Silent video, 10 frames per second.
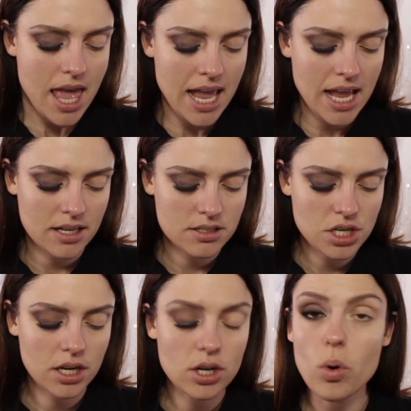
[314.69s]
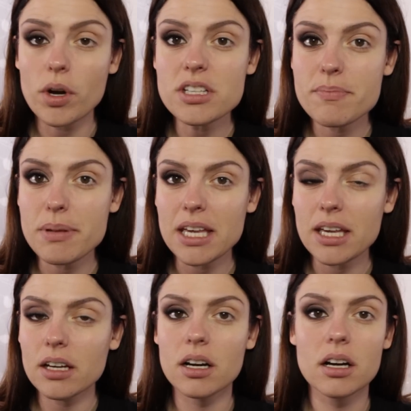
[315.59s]
and you're going to
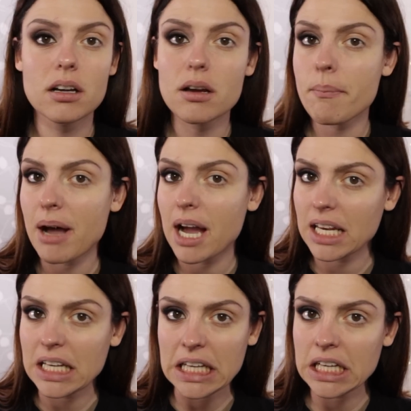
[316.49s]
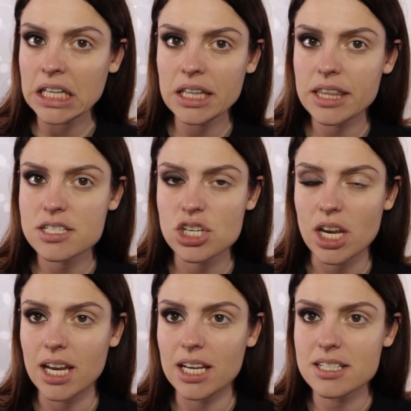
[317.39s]
be combining the
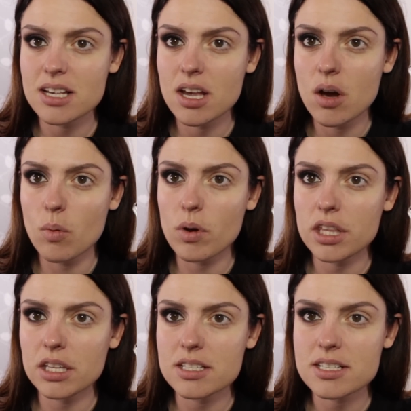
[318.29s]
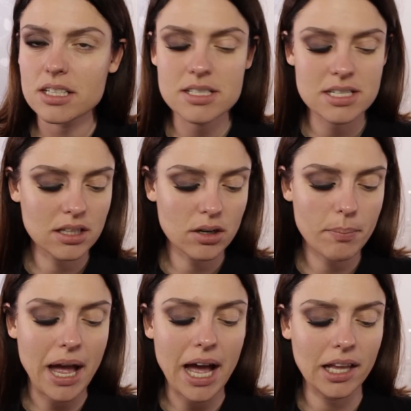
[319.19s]
shades within this concealer
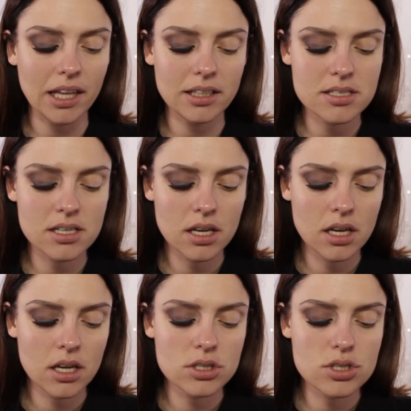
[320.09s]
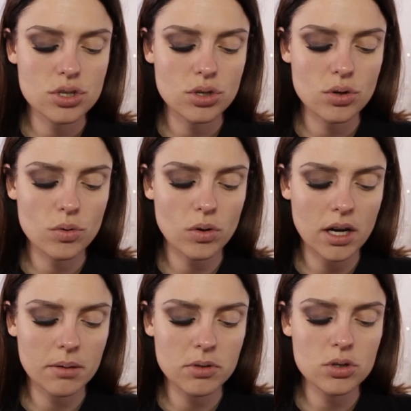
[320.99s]
palette to
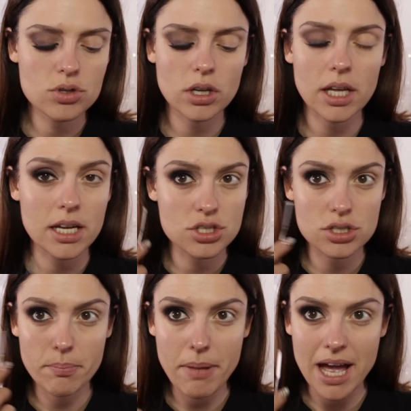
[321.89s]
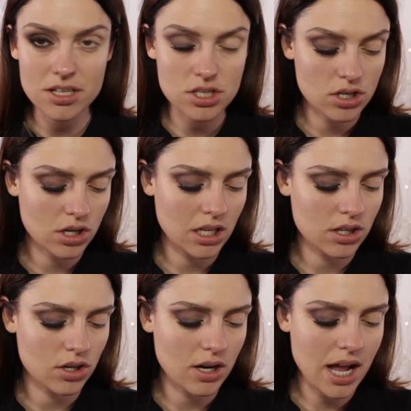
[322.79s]
um, neutralize the bags
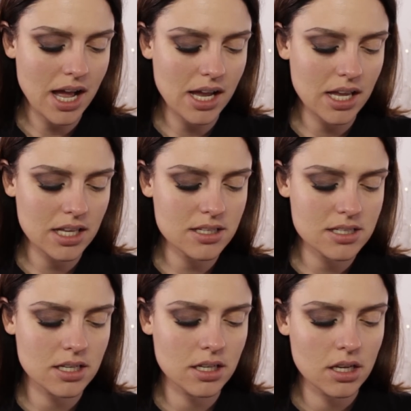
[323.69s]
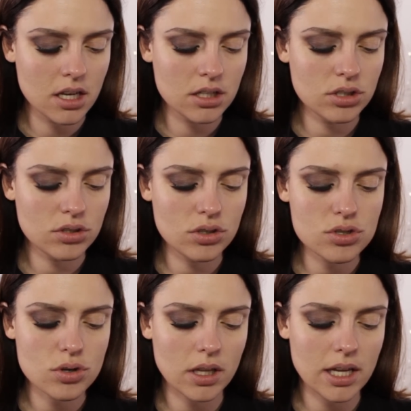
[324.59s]
underneath your eyes, to
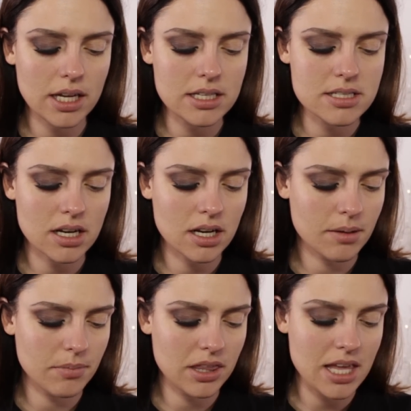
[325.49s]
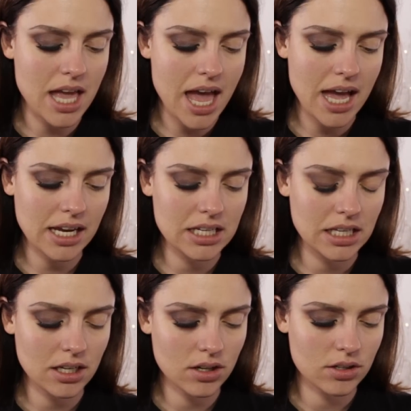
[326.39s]
neutralize um, the
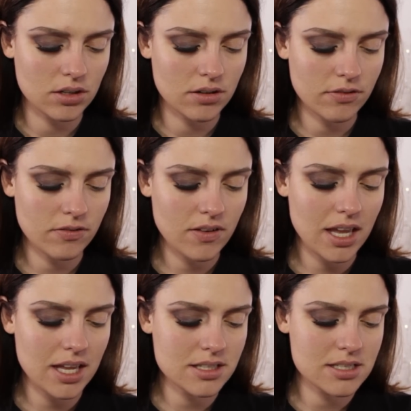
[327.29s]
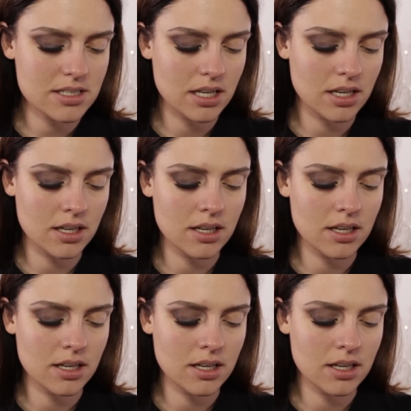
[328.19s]
acne on your face,